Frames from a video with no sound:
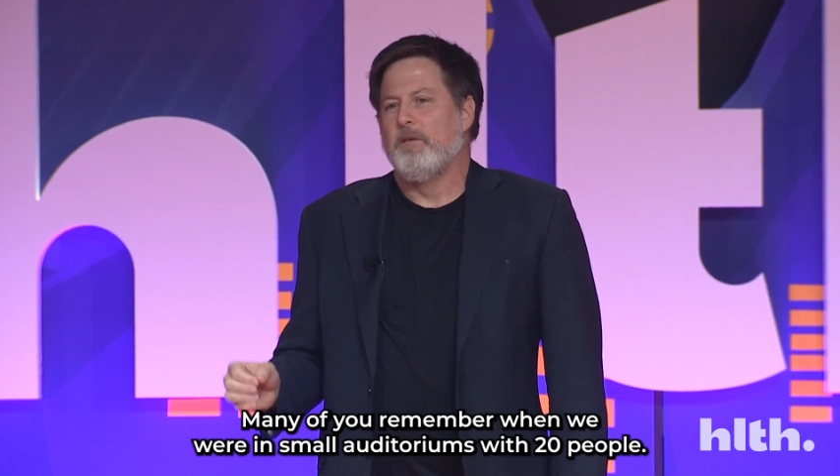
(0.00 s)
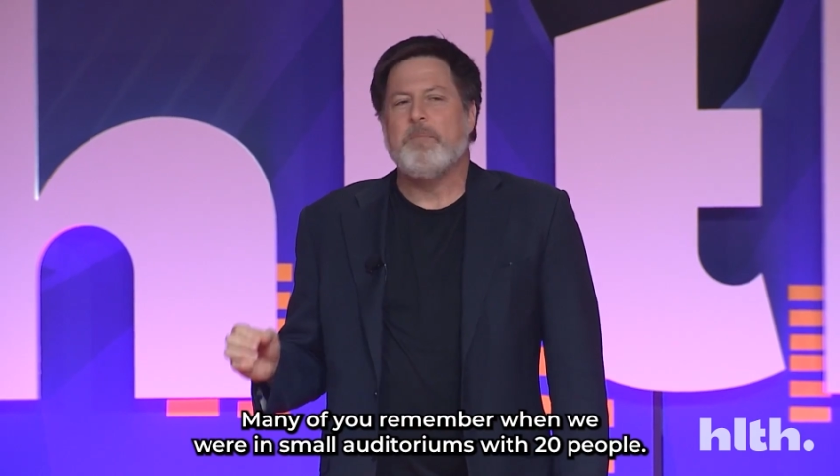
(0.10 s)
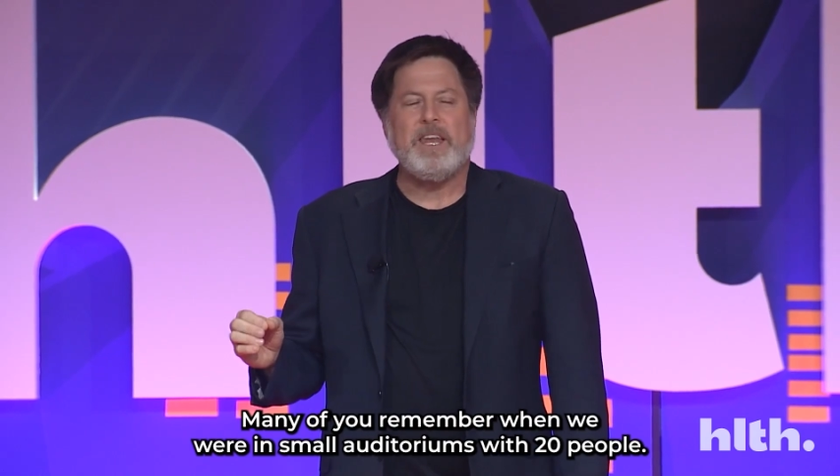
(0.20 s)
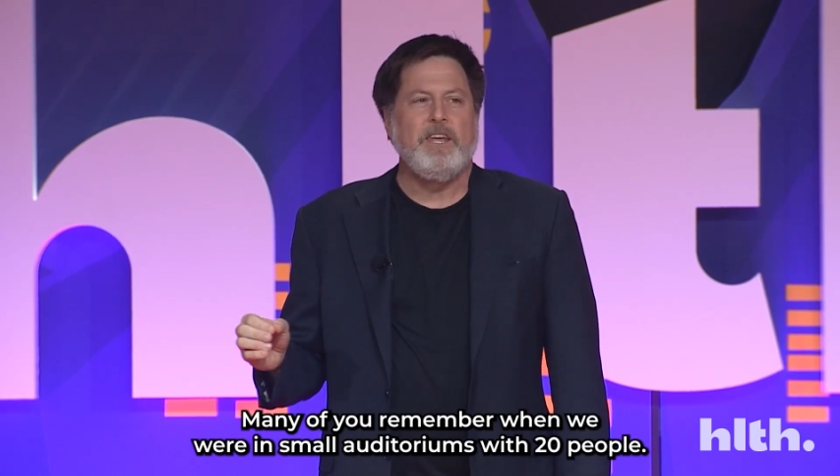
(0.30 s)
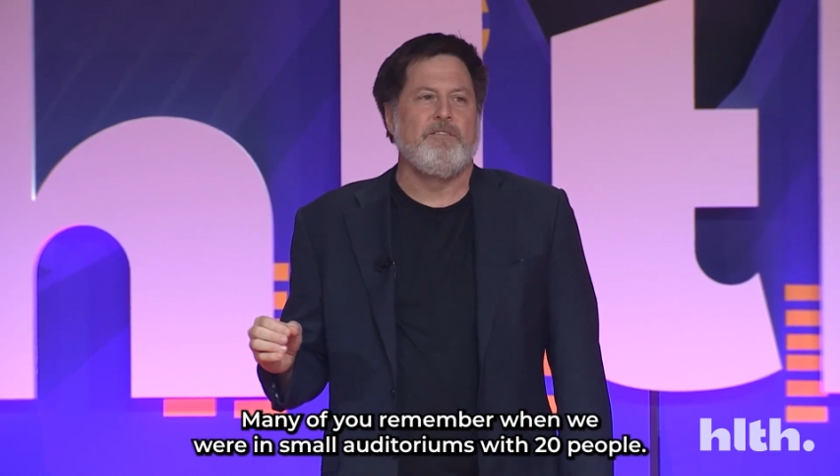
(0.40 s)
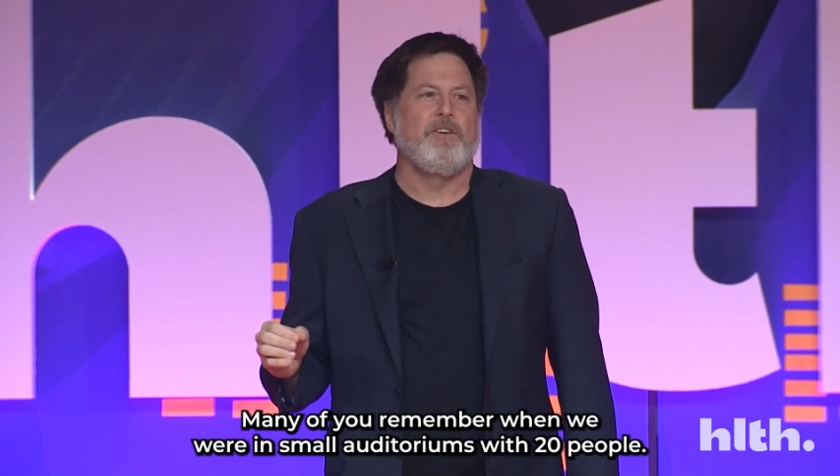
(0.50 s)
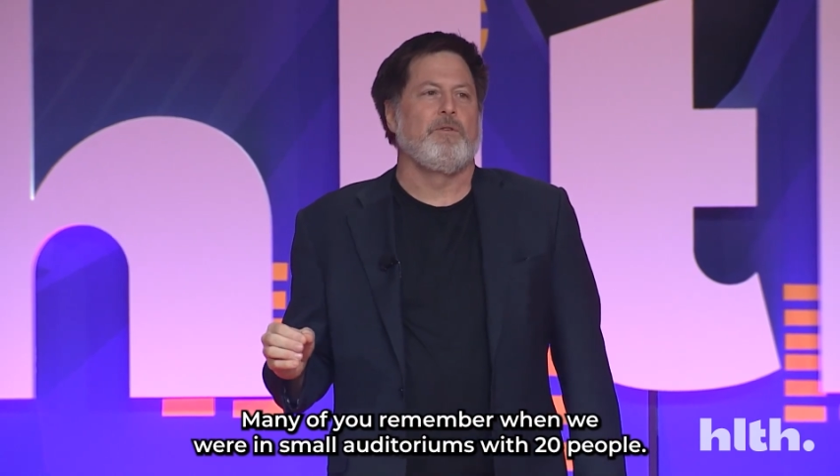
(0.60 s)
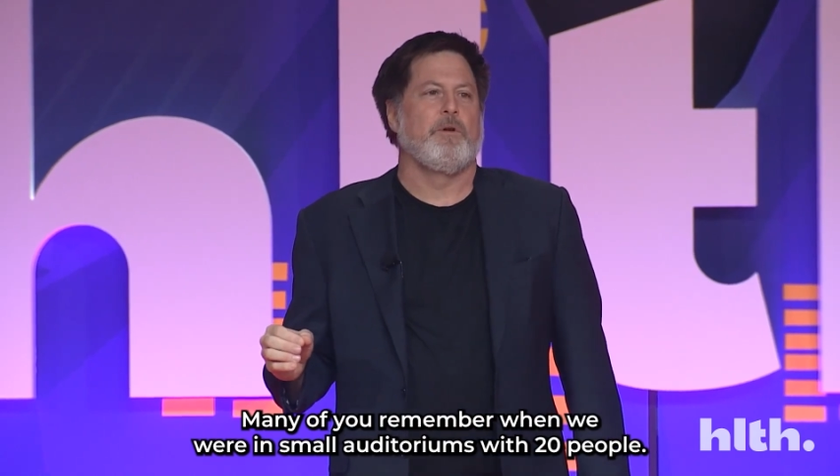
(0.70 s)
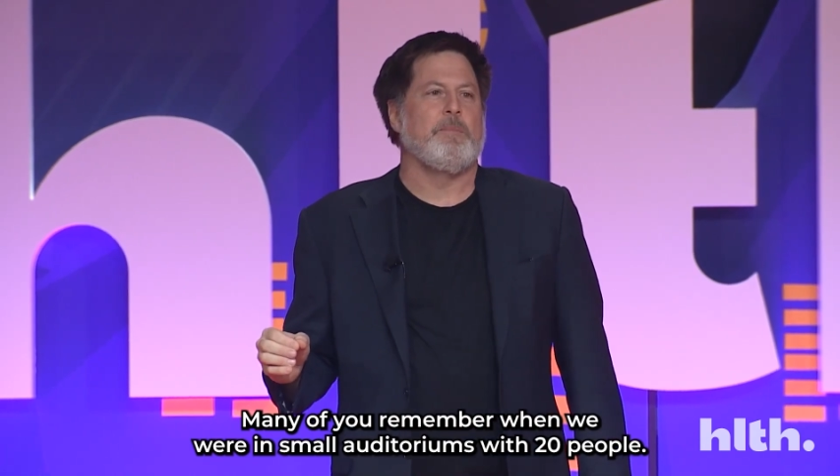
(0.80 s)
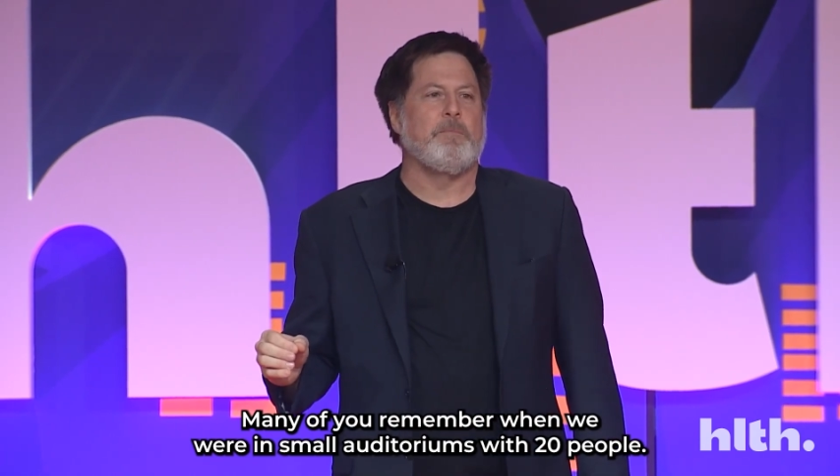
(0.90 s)
Many of you
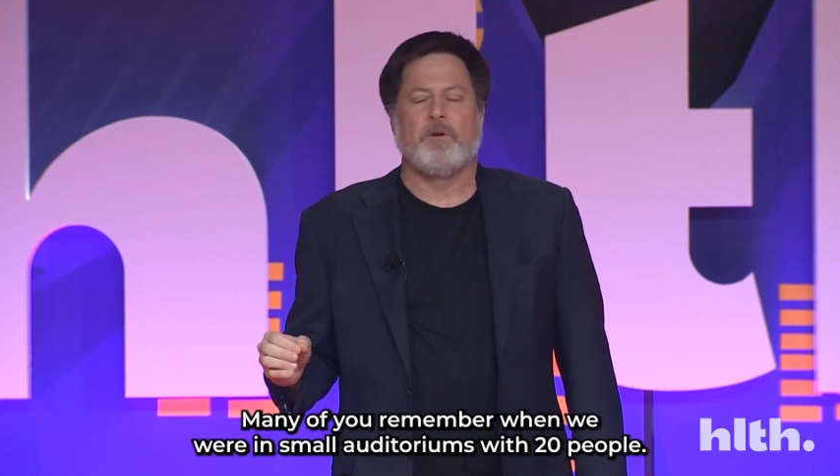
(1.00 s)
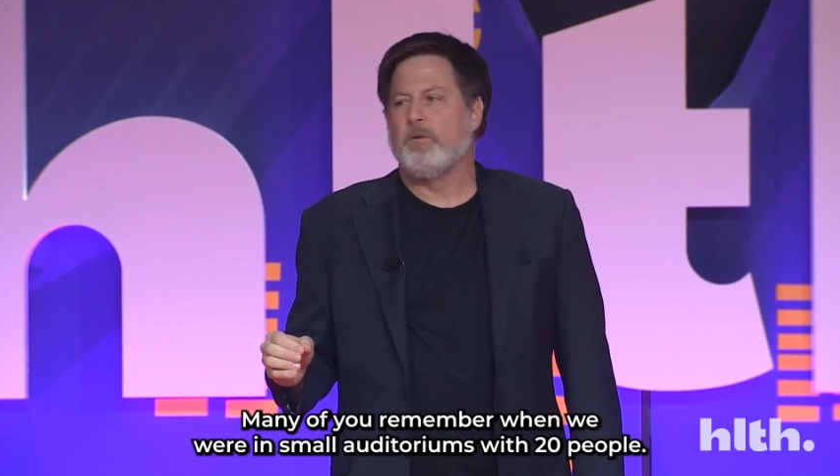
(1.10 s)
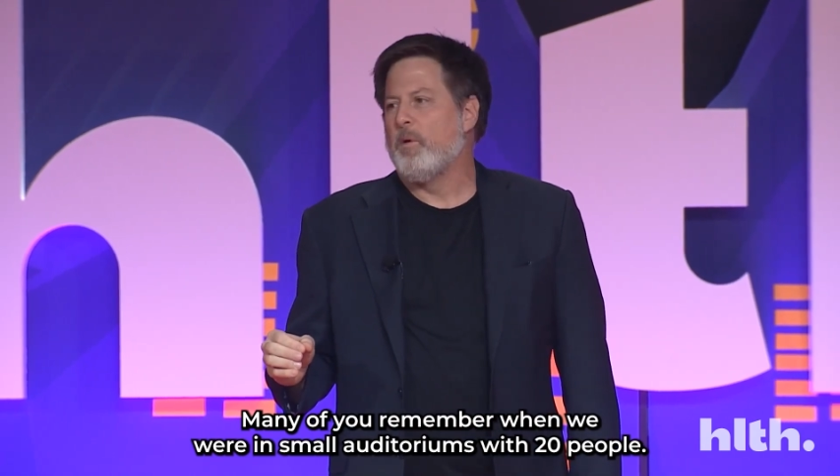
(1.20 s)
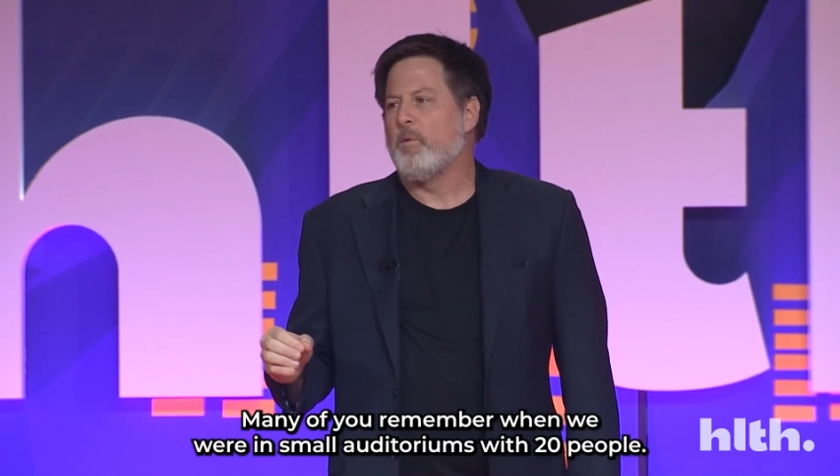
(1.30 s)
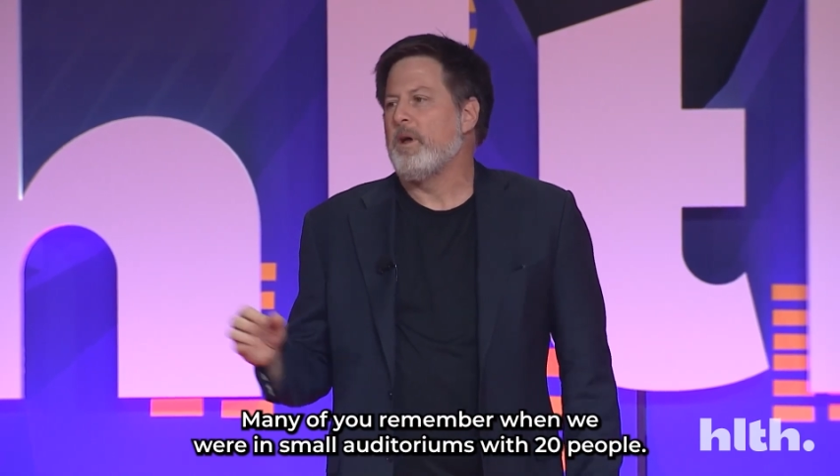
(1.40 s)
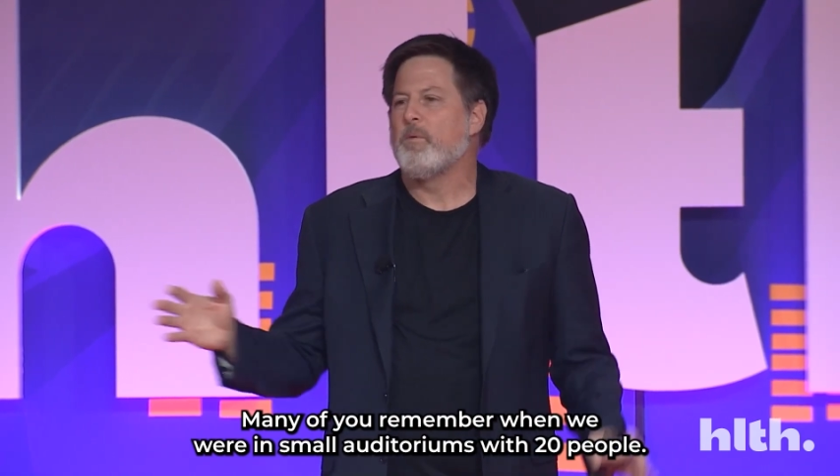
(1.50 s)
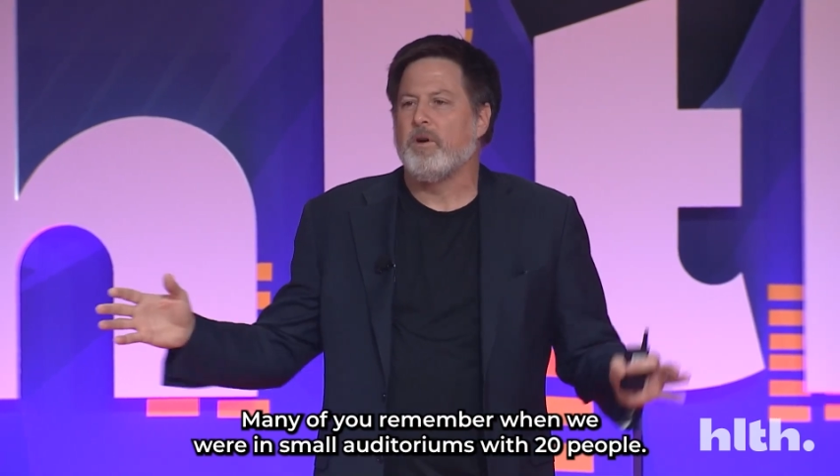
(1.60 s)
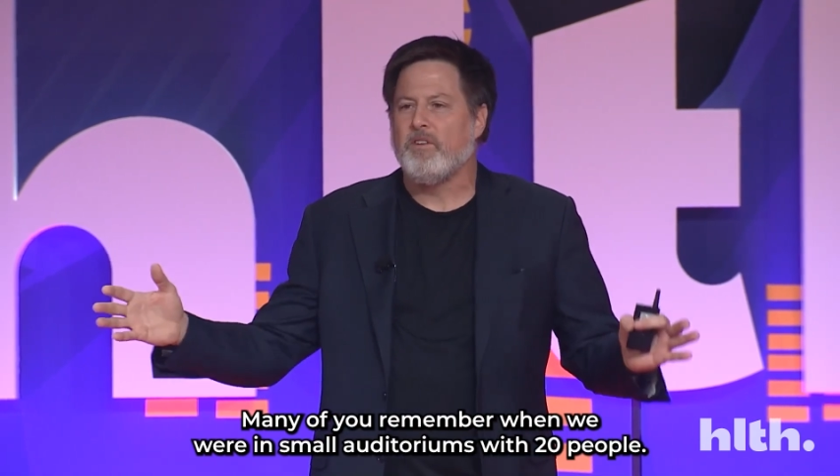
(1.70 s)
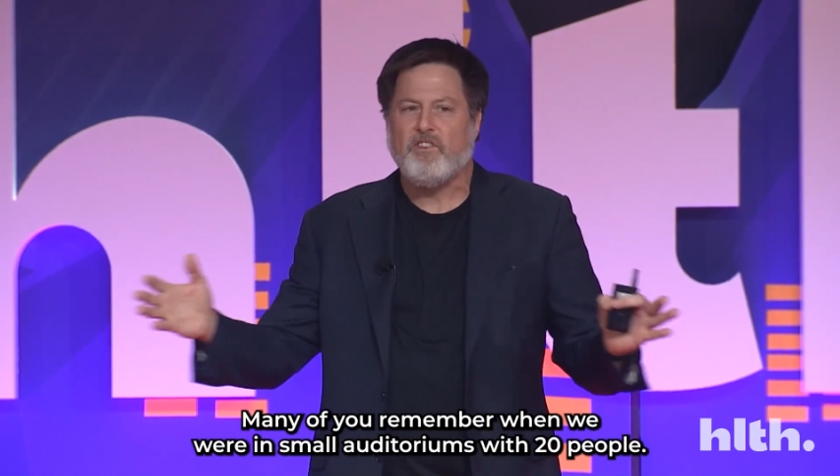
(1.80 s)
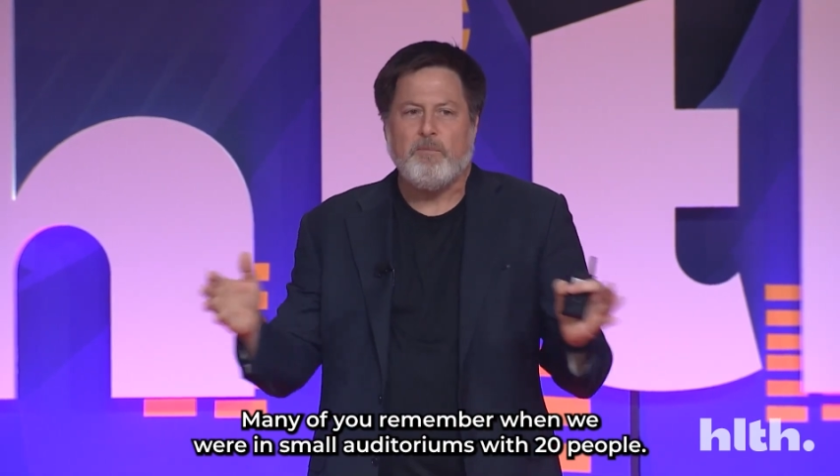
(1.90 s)
remember when we were
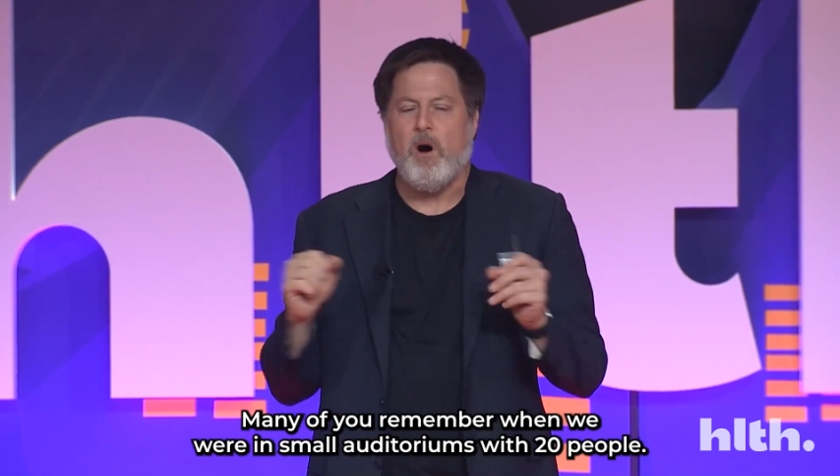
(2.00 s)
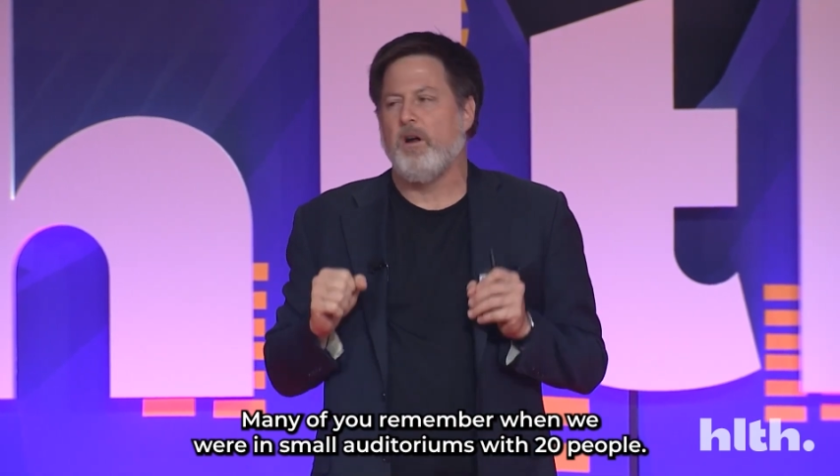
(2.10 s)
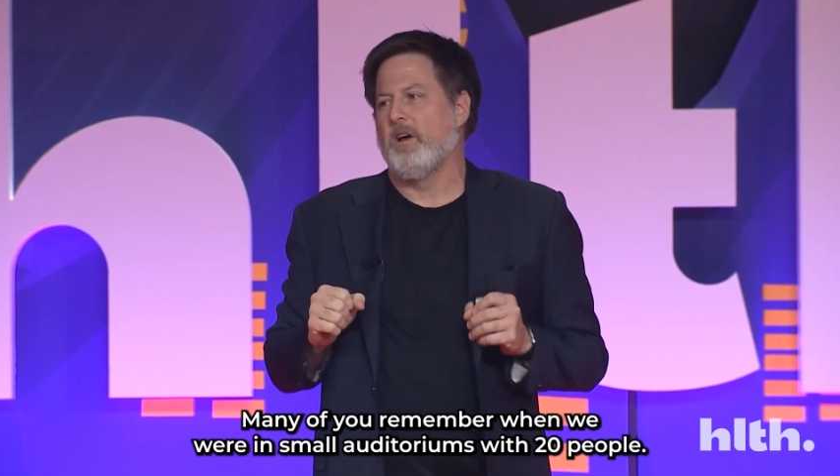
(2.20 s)
in small